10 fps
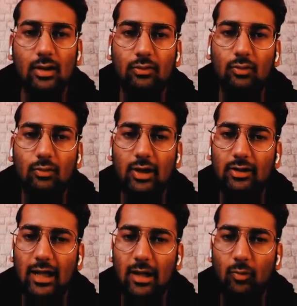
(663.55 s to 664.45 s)
So the
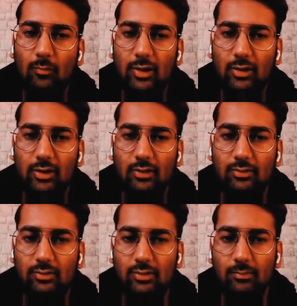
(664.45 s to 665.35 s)
time complexity
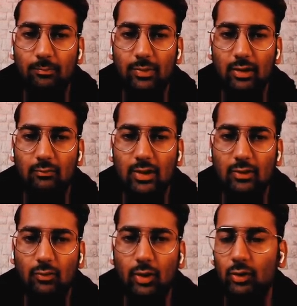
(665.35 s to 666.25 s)
is simple. We
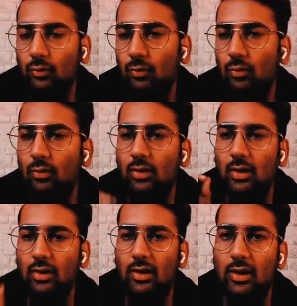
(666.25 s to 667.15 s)
are going to
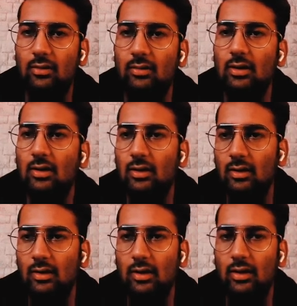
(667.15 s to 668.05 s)
run
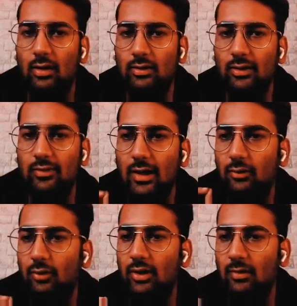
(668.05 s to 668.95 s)
this
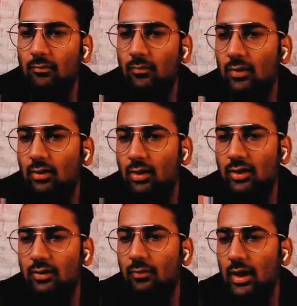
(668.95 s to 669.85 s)
algorithm or
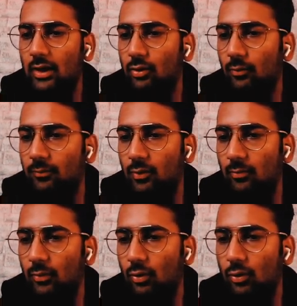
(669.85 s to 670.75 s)
this while loop
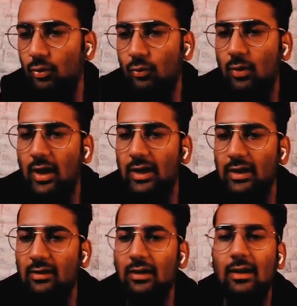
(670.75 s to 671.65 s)
from low to
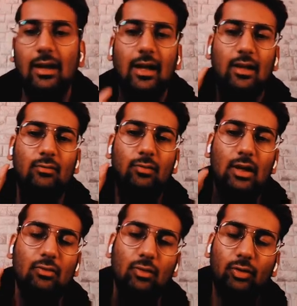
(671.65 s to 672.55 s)
high, and we
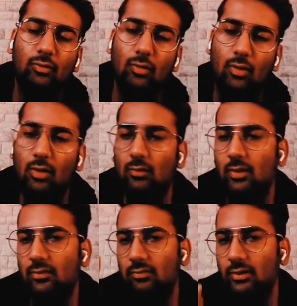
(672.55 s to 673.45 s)
are going to
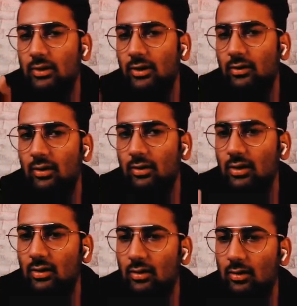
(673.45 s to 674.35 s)
always visit
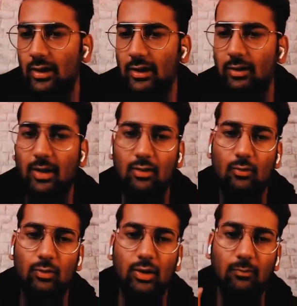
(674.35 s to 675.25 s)
the element
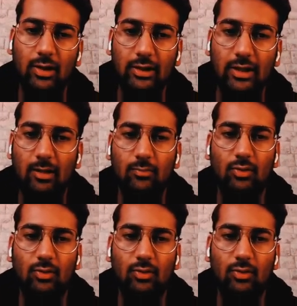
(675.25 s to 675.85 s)
only one time.